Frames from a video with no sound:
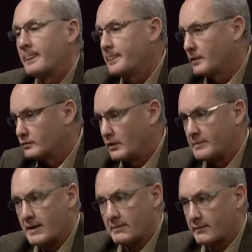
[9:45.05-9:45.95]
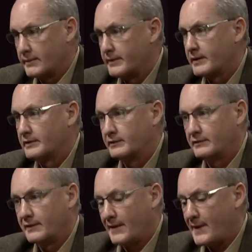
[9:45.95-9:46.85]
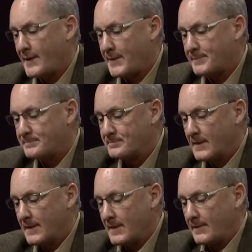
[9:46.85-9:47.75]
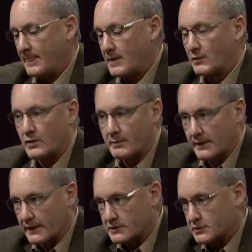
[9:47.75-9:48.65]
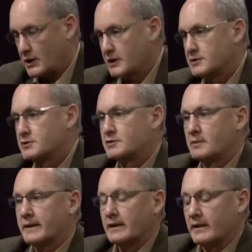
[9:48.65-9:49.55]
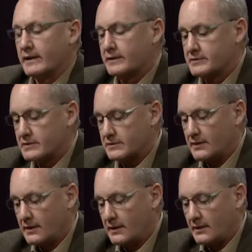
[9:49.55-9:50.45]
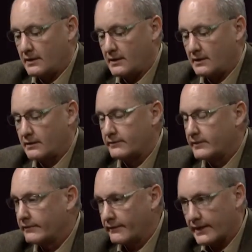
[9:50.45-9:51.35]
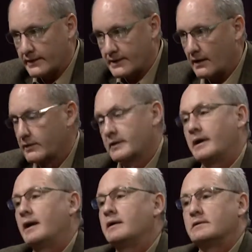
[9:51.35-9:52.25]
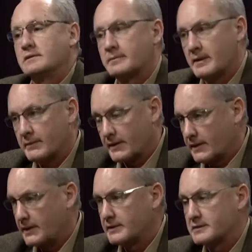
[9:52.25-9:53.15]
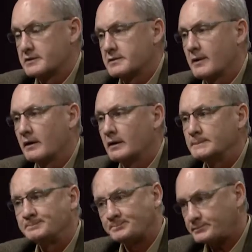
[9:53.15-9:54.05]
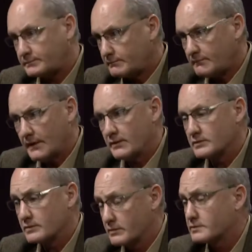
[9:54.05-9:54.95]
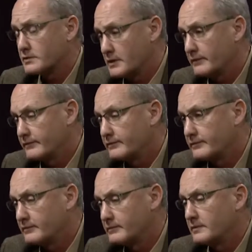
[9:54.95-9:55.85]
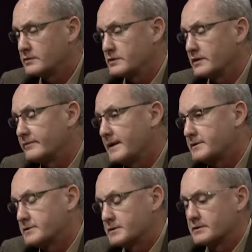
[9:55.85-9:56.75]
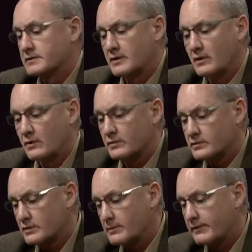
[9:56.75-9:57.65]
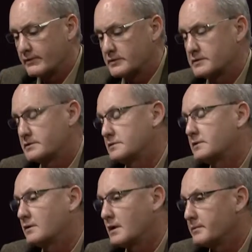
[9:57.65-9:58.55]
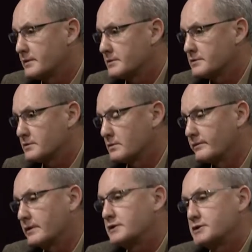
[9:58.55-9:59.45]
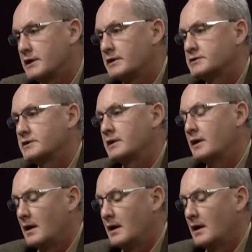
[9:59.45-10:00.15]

Those were all memorable because you know, nobody likes change. Nobody likes if I've got $1 today and you tell me I'm going to get 80 cents tomorrow. Those are tough. Those are tough messages. So my first couple years here were very challenging